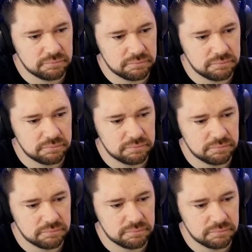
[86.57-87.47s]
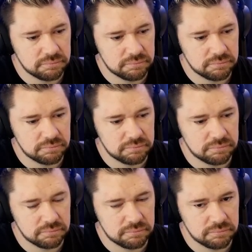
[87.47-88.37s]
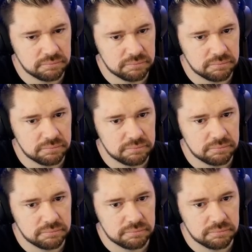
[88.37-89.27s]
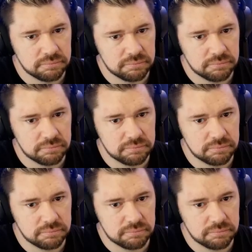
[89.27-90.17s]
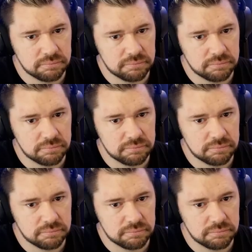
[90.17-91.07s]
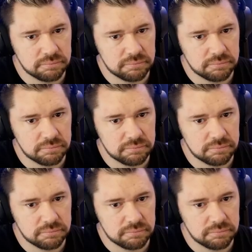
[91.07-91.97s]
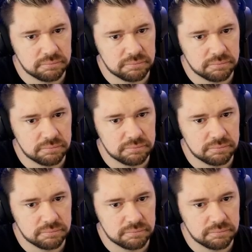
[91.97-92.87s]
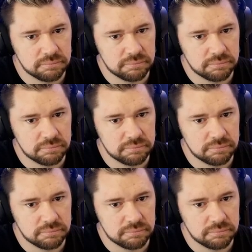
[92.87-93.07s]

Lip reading: [no speech]